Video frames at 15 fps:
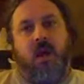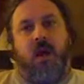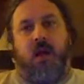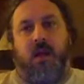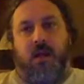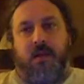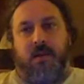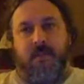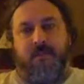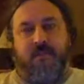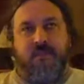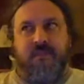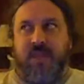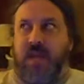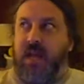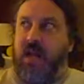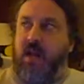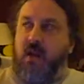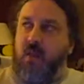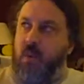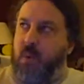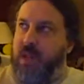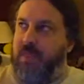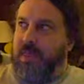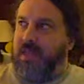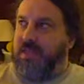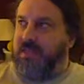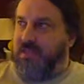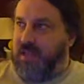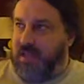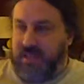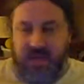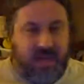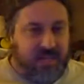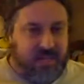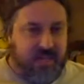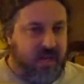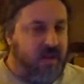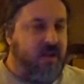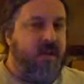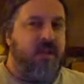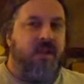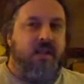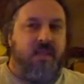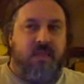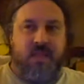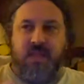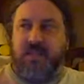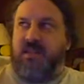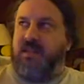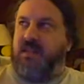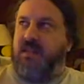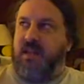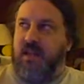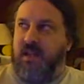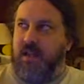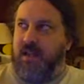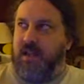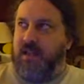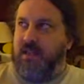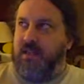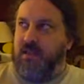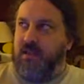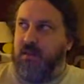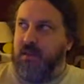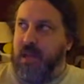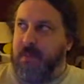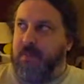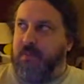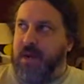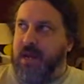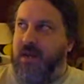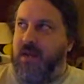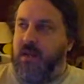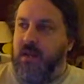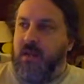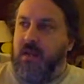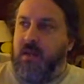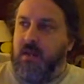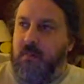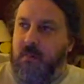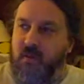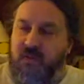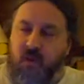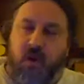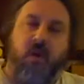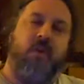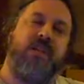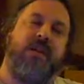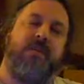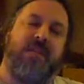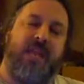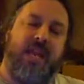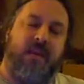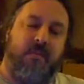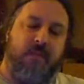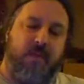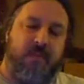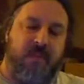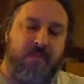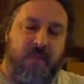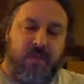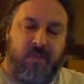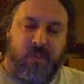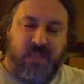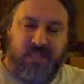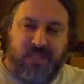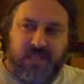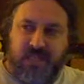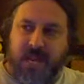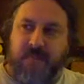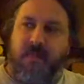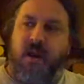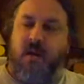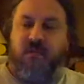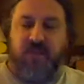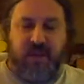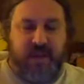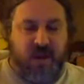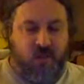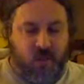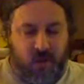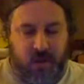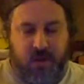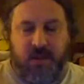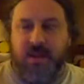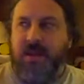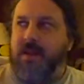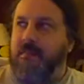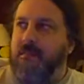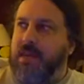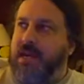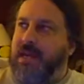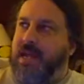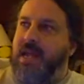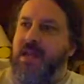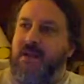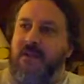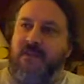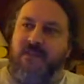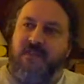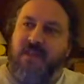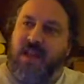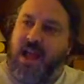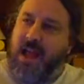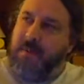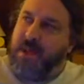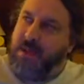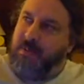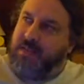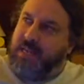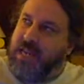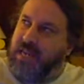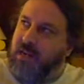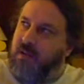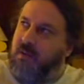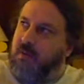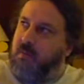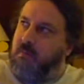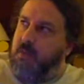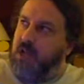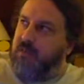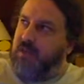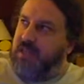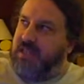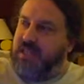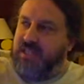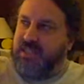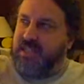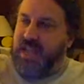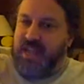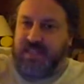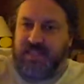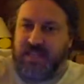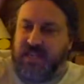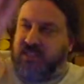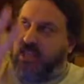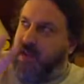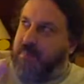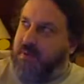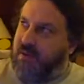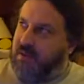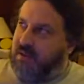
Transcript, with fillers: Uh, now, way, this is not the case here. This uh, uh, upgrade, before I was able to handle multiple, multiple things at a time over the network, but now I'm able to handle multiple things at the desktop,